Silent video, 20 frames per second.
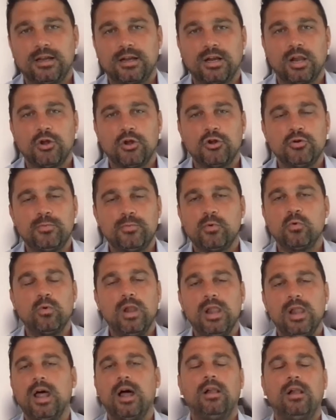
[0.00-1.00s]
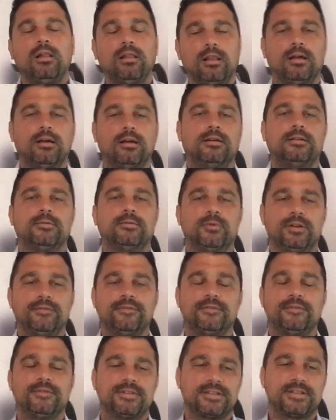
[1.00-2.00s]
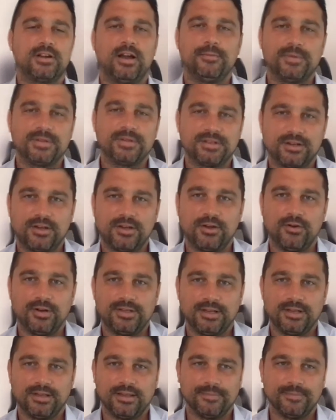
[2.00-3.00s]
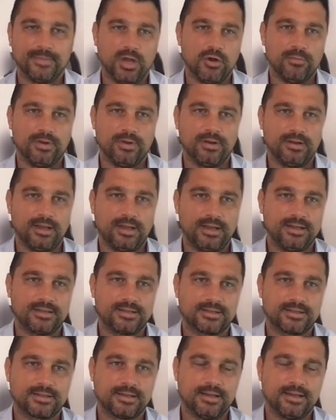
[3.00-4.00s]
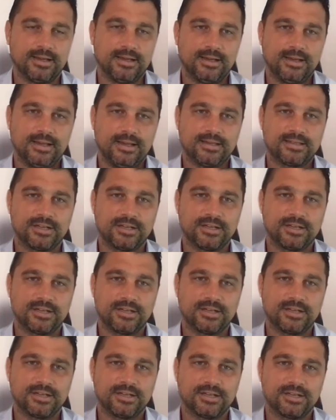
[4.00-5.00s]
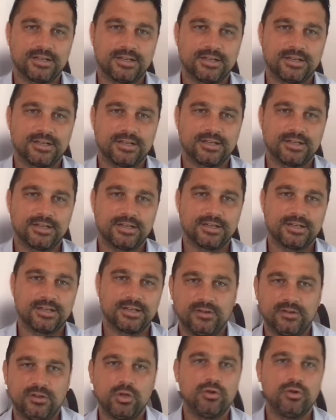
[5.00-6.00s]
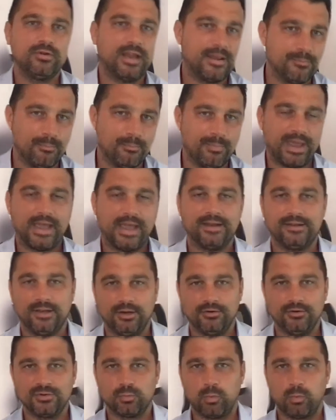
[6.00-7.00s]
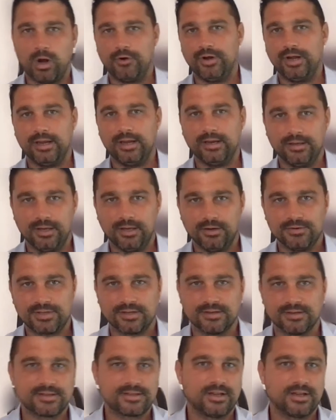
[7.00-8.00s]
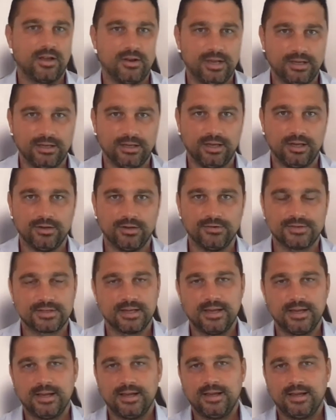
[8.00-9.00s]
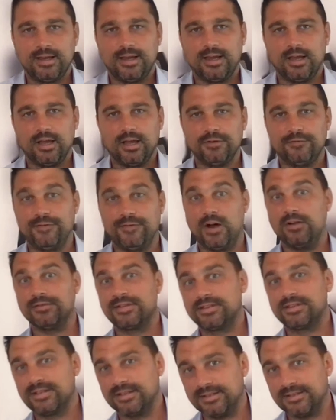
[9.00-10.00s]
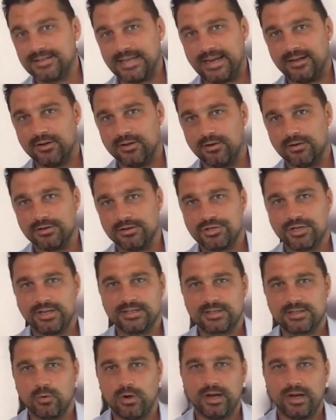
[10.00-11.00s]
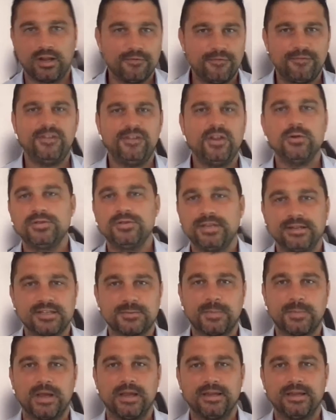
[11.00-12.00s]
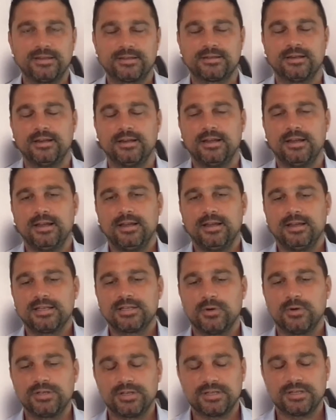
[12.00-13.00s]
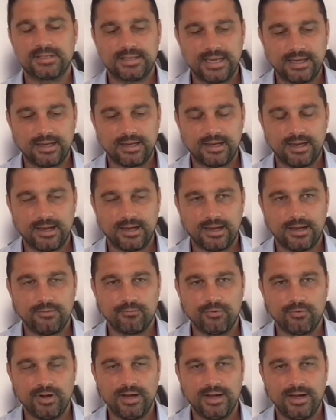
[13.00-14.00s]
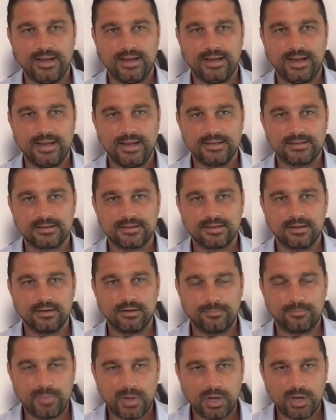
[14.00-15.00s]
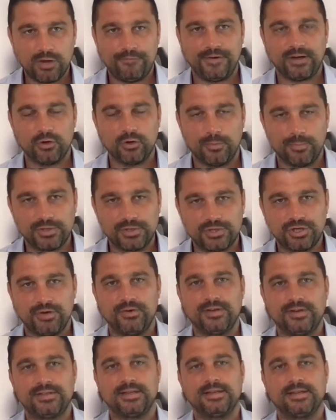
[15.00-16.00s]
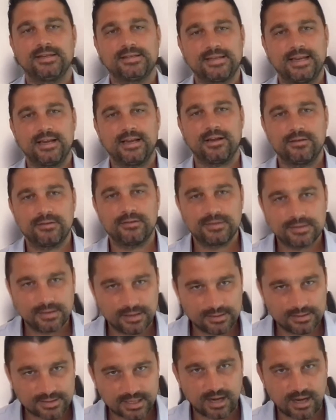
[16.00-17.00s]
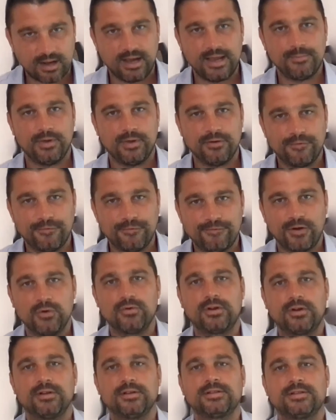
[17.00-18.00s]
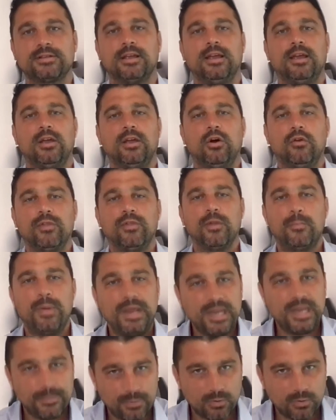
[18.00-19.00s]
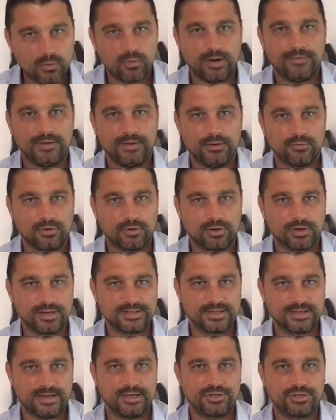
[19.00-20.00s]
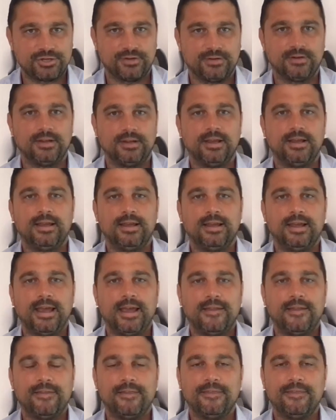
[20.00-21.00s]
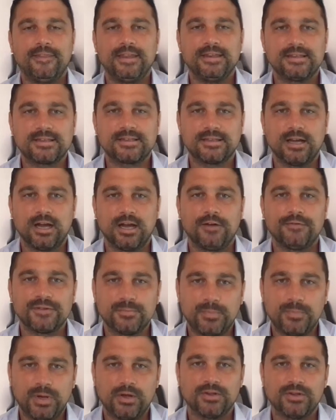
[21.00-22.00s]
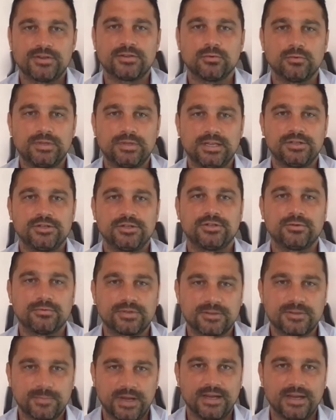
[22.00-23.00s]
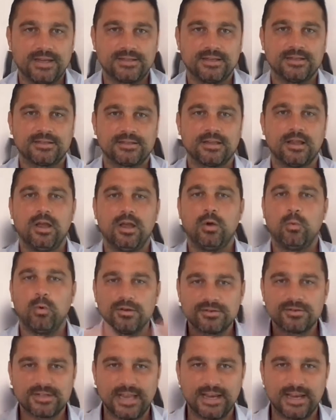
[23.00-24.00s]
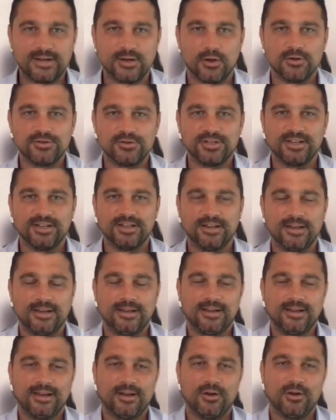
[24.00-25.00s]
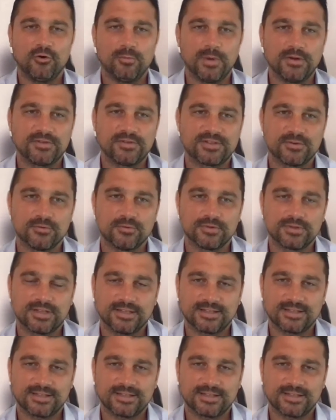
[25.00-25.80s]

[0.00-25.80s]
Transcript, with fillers: global lull with cybersecurity at the moment, and it's, it's such a busy period with good and bad news, worrying news, concerning news, Uh, advances in technology. It's quite a confusing space. So I just think it, it really is the perfect opportunity to take time and focus on the people in the organization and the staff's personal digital spaces, whilst technology uh, almost sorts